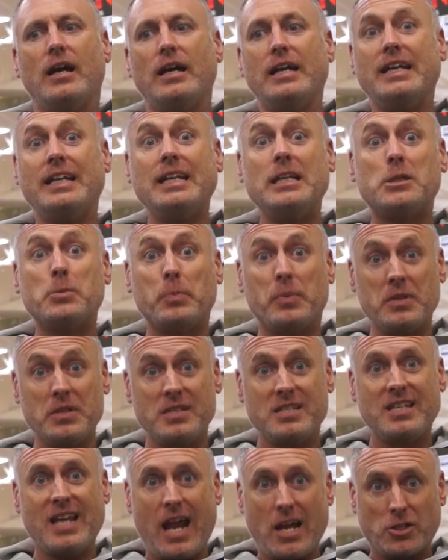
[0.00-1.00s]
in each
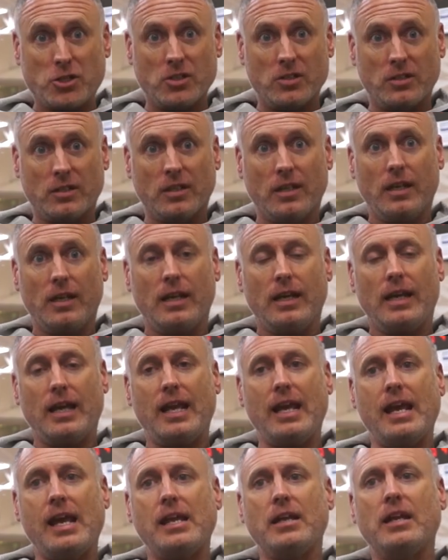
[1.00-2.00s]
possession.
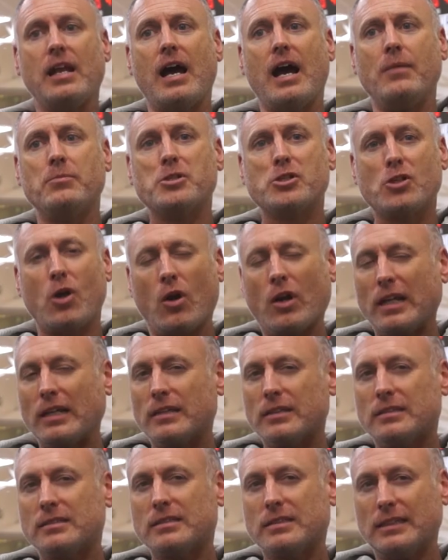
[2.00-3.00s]
And I'm starting
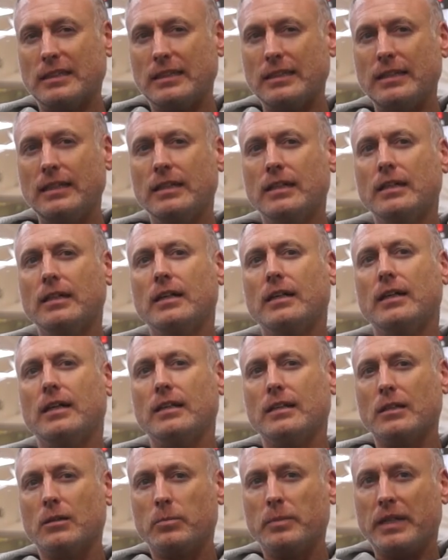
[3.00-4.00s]
to see
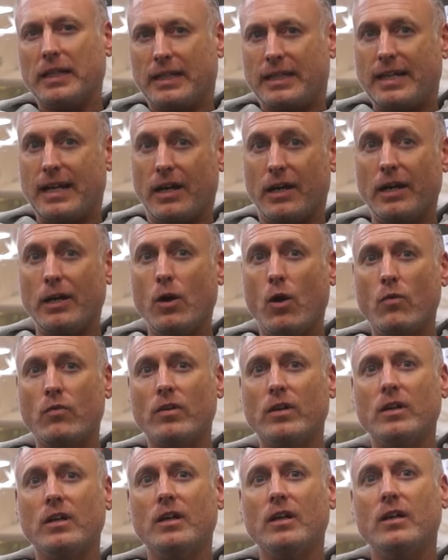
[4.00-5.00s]
a little bit of
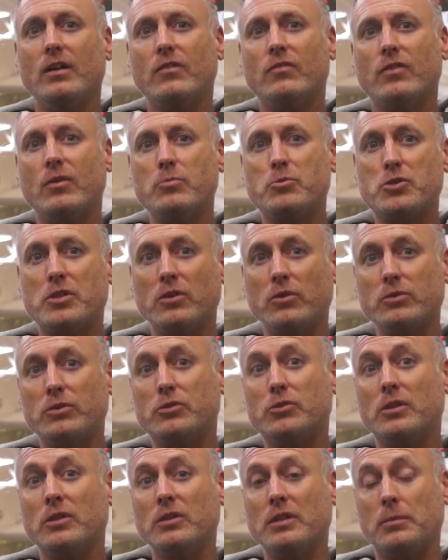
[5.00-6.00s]
carryover from drill
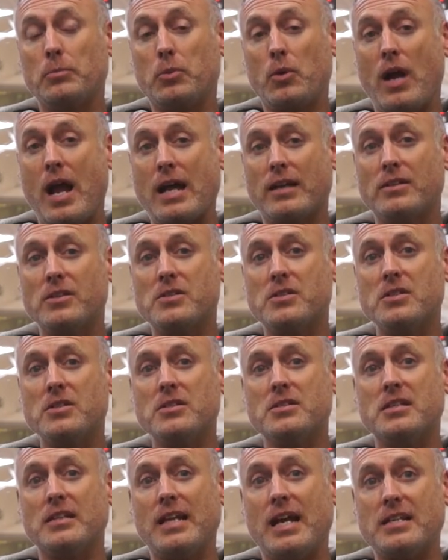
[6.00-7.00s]
to drill and
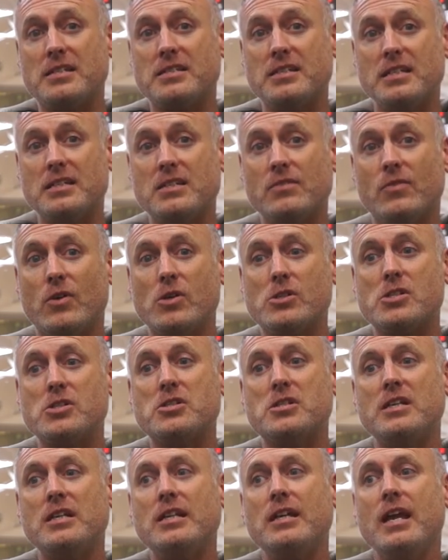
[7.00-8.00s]
practices and that sense of
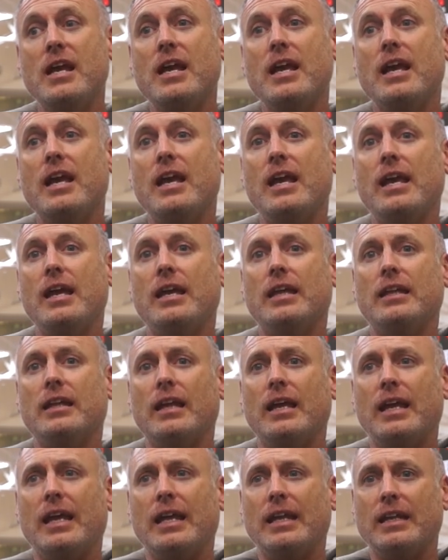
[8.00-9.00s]
urgency.
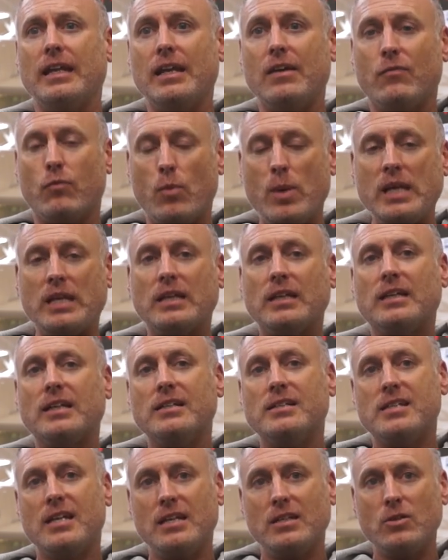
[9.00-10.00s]
And if we can
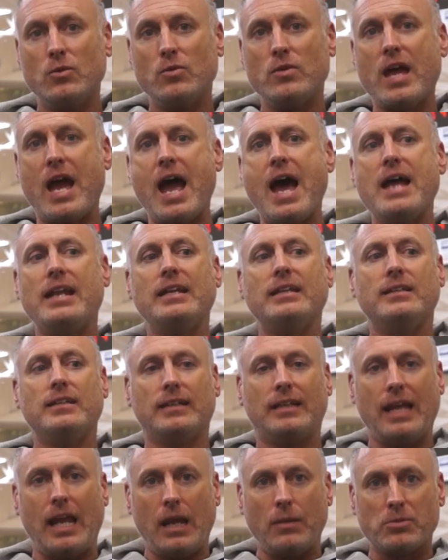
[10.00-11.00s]
continue that
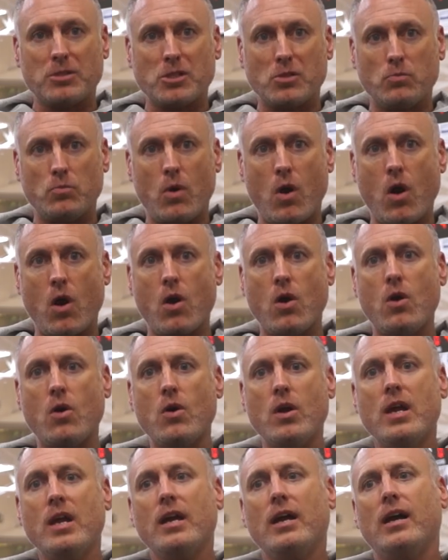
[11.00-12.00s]
into games
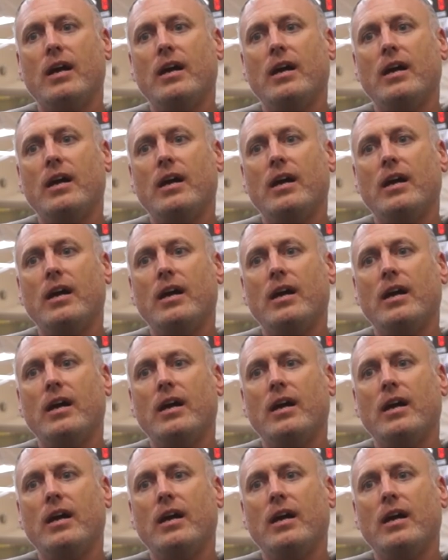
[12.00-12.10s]
tomorrow,